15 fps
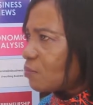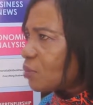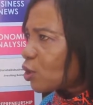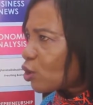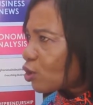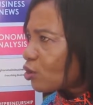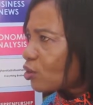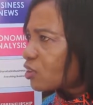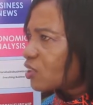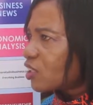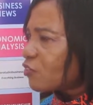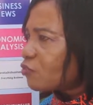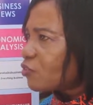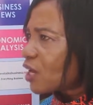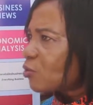Because
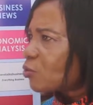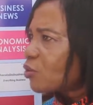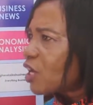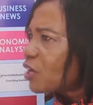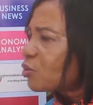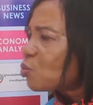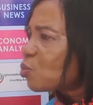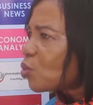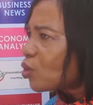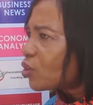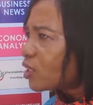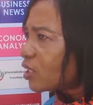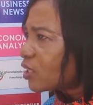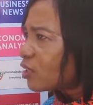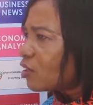if you are
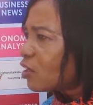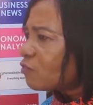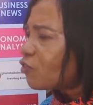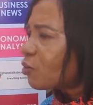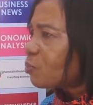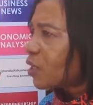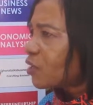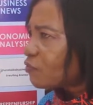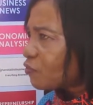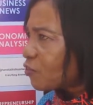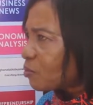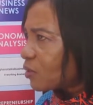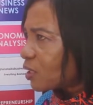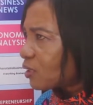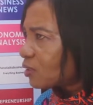rewarding for
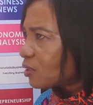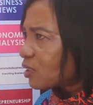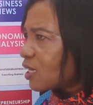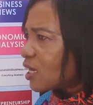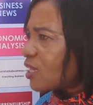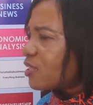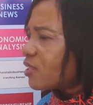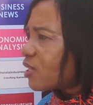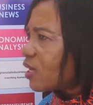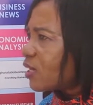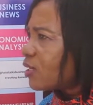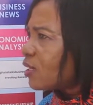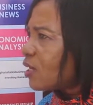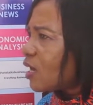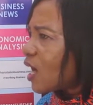performance,
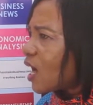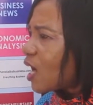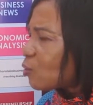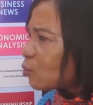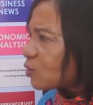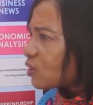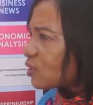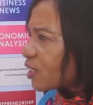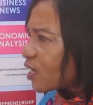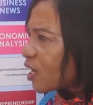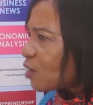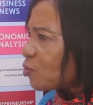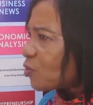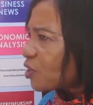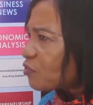then I will stay
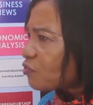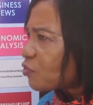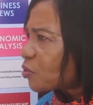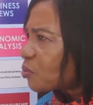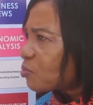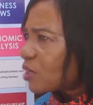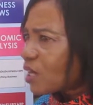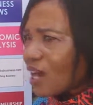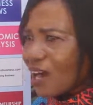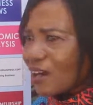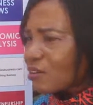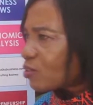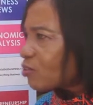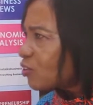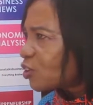away from
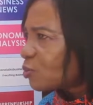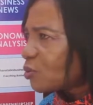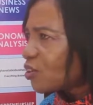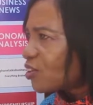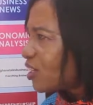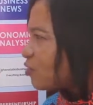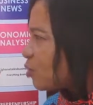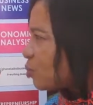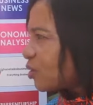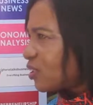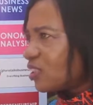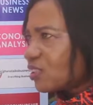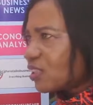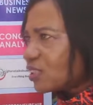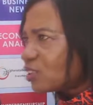across board
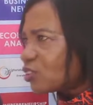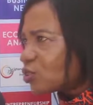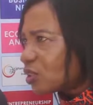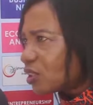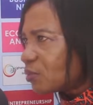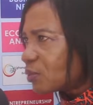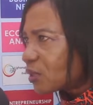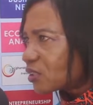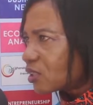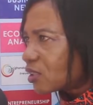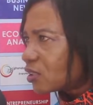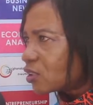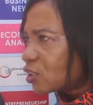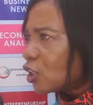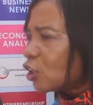everybody is getting 20%
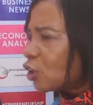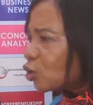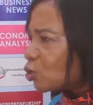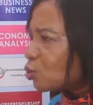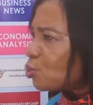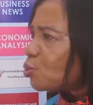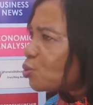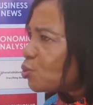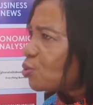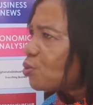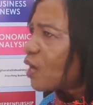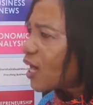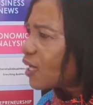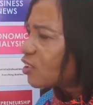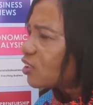to
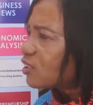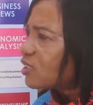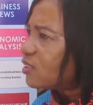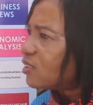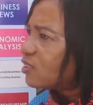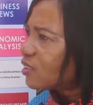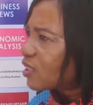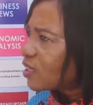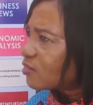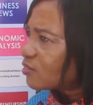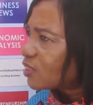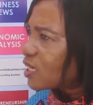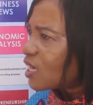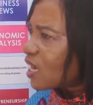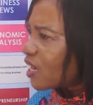who actually
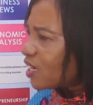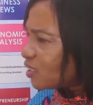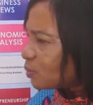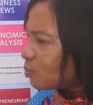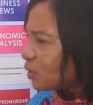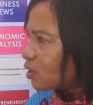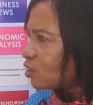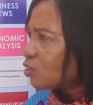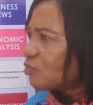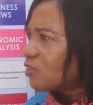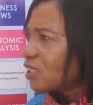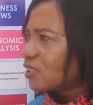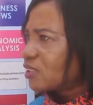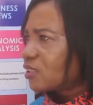deserves 80% of that